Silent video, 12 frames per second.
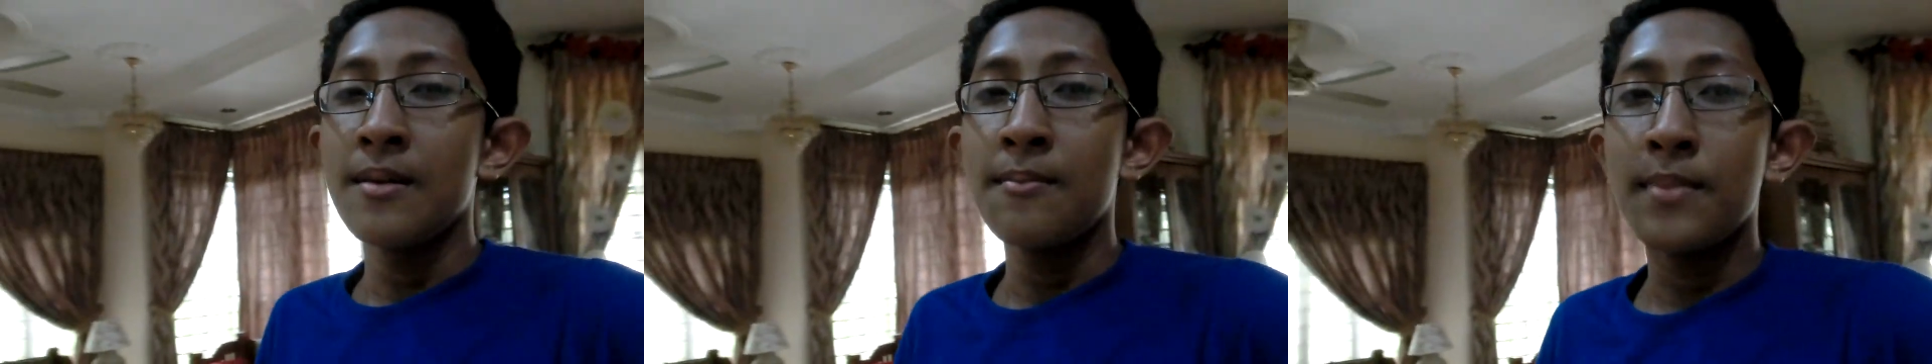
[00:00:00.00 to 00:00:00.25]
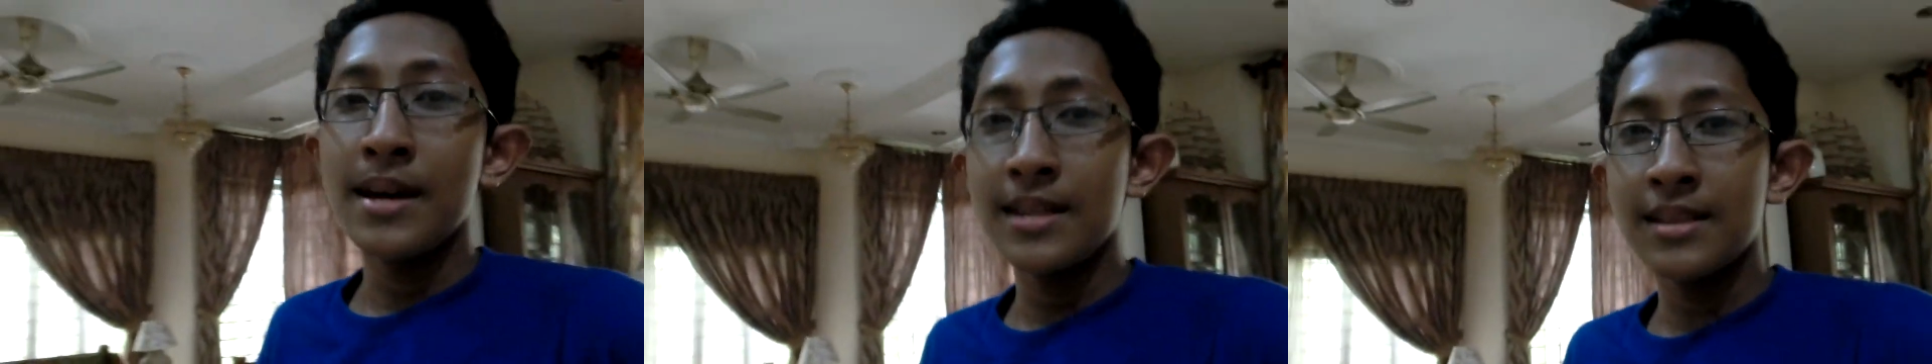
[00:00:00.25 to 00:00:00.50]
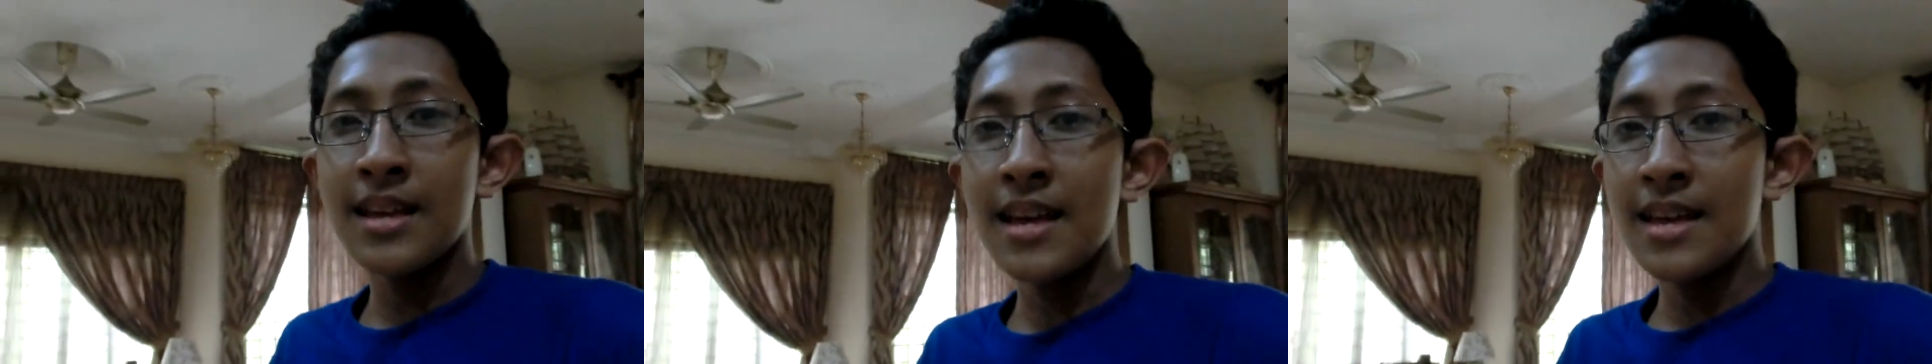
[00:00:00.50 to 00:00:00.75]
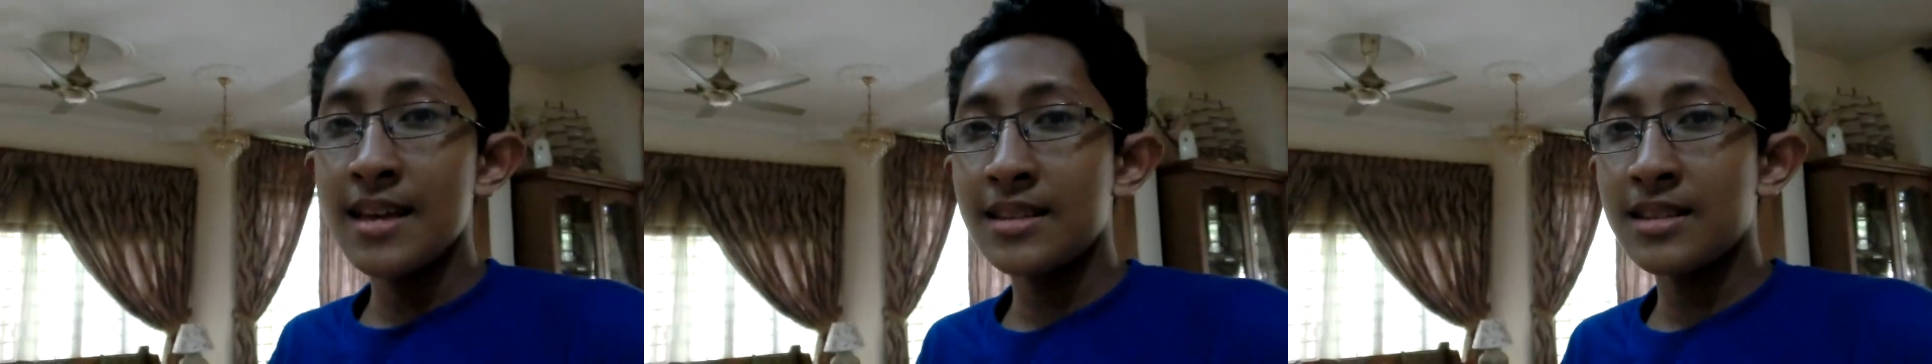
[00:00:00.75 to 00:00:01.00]
but the thing
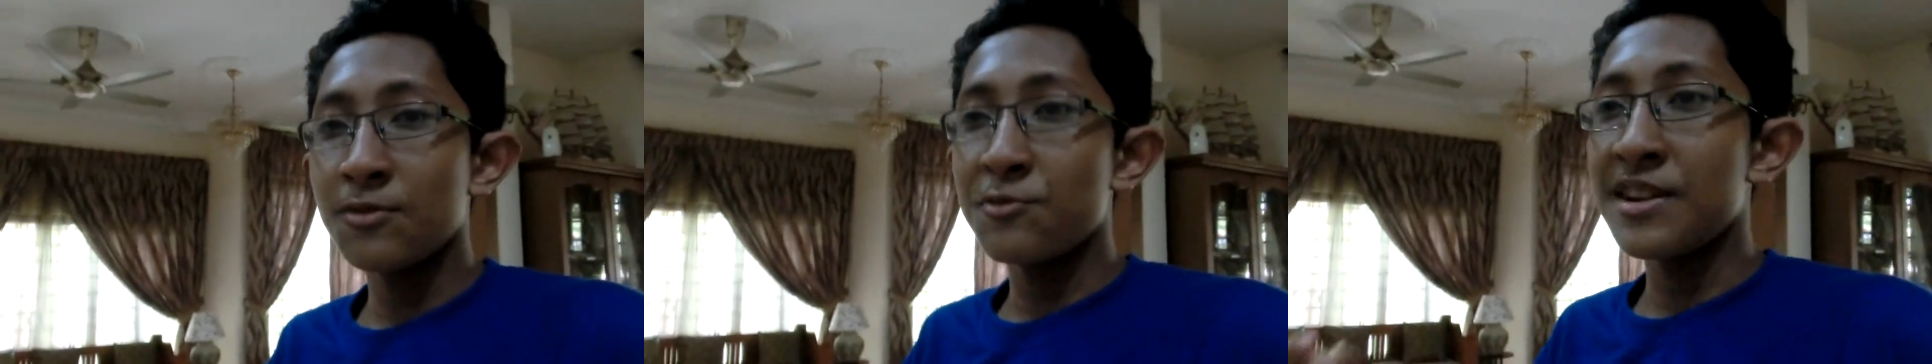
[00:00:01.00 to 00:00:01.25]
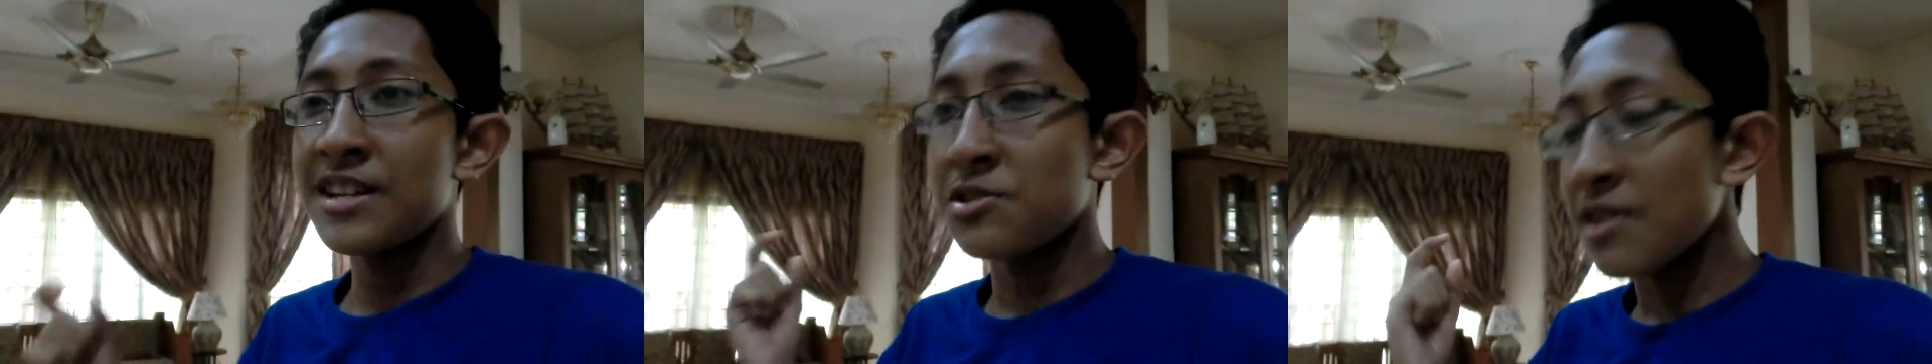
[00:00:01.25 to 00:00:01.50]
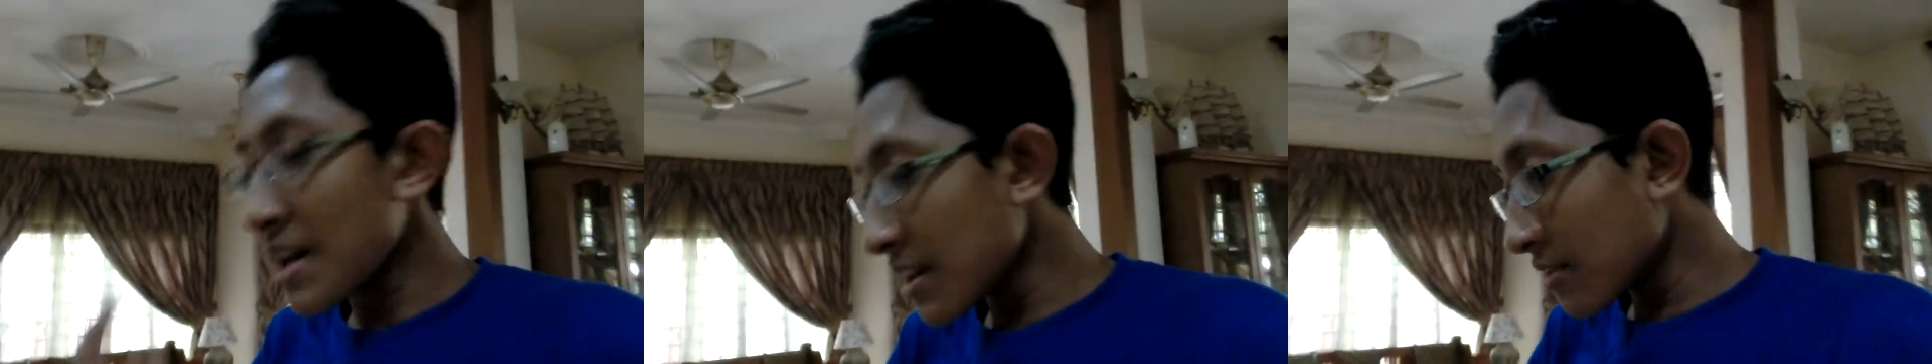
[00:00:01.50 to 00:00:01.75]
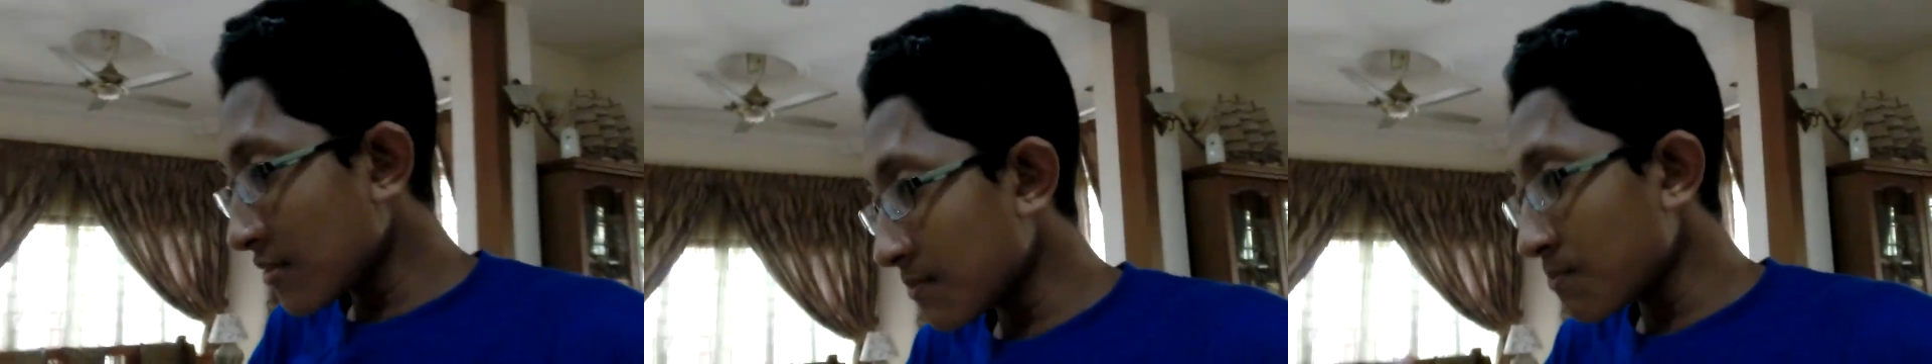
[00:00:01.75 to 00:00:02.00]
is when I try to
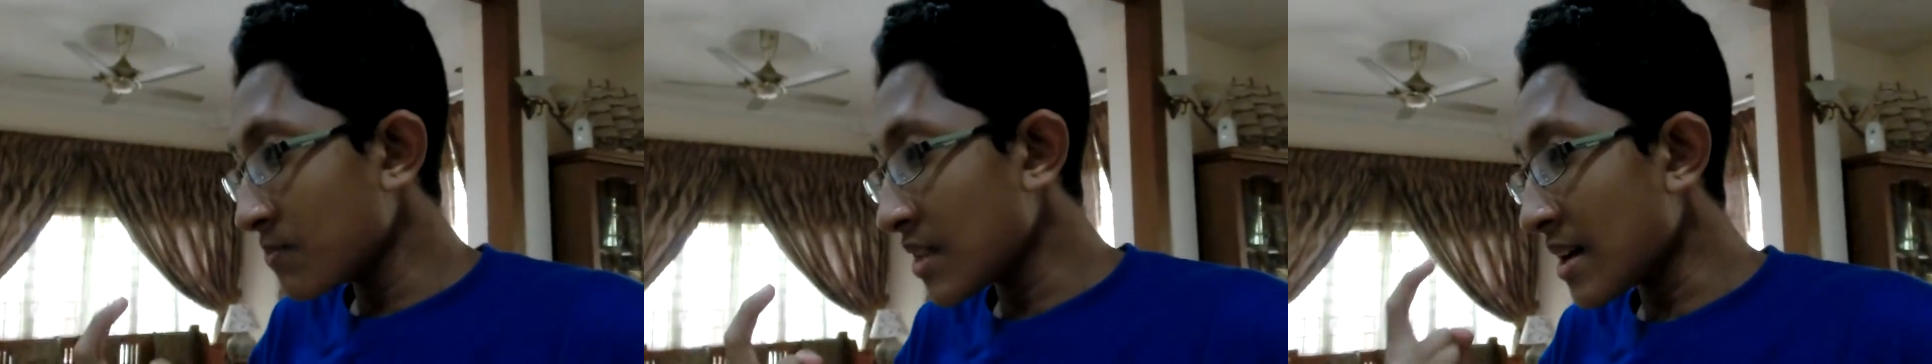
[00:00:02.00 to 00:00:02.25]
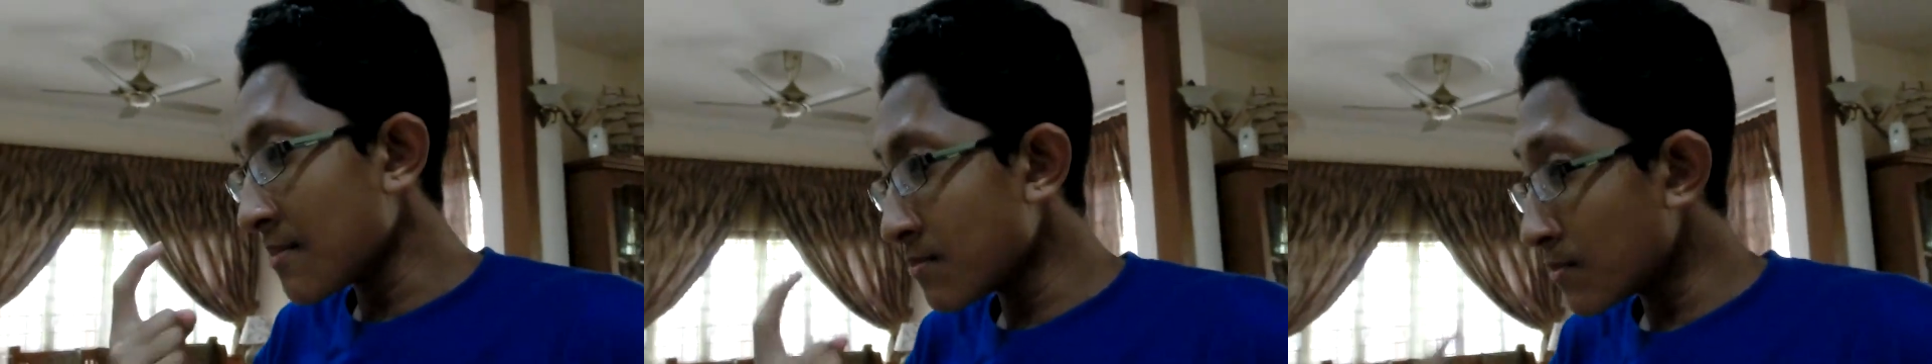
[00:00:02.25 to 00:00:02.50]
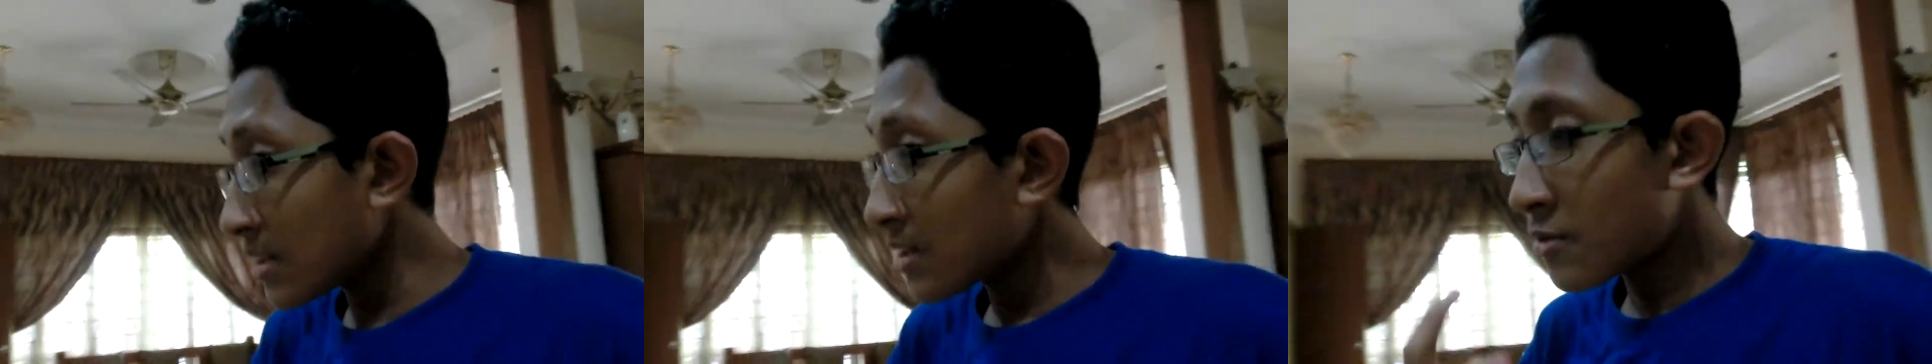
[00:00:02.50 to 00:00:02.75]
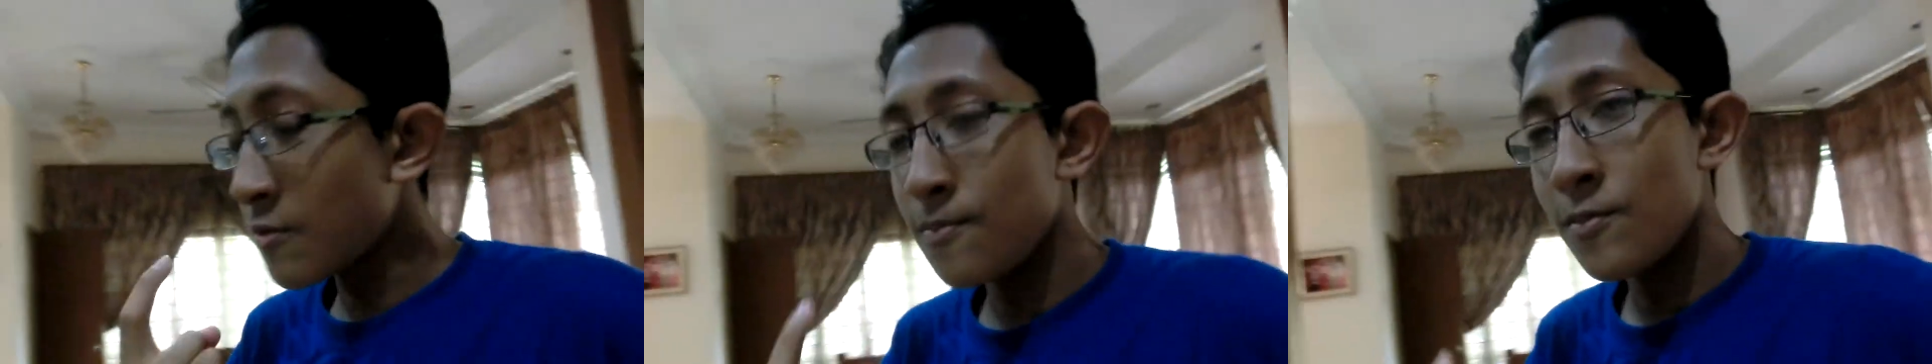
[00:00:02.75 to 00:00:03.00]
I'm in a
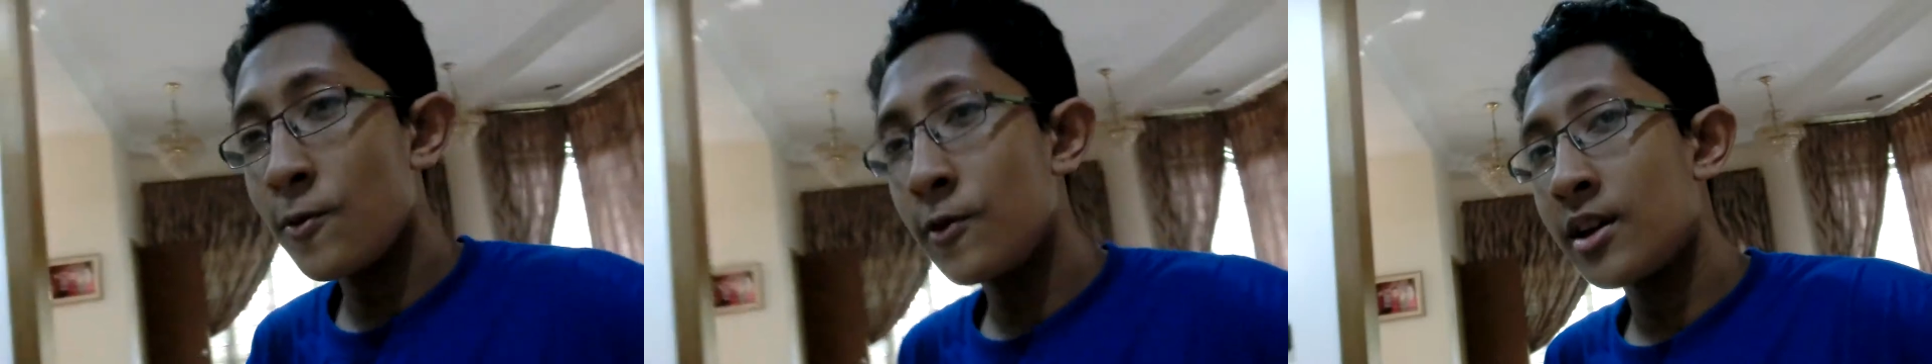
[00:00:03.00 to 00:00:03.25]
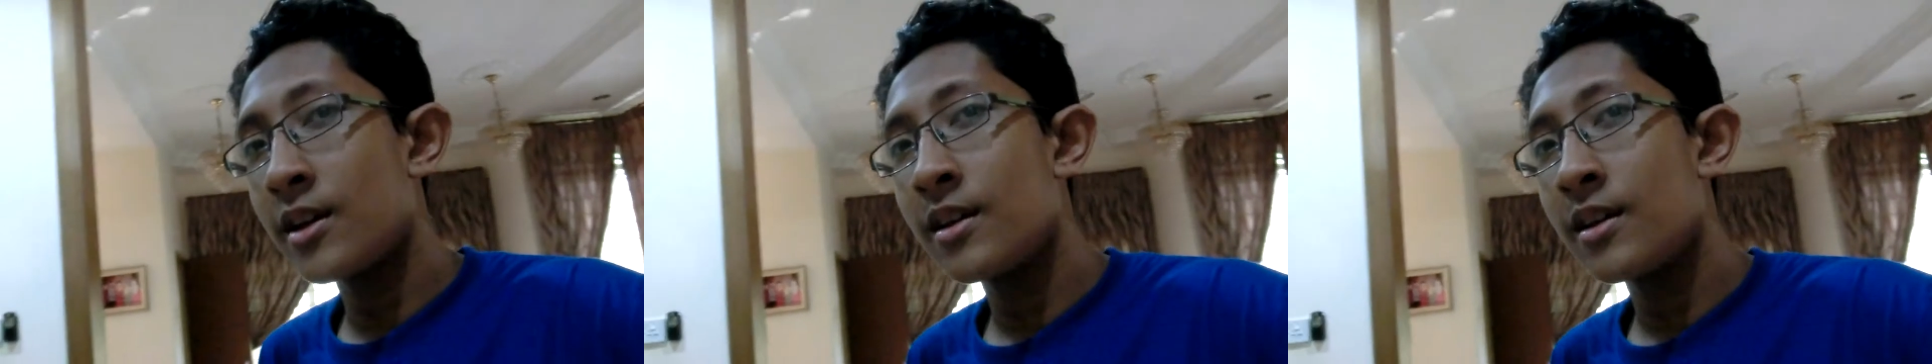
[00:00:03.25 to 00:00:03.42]
good mood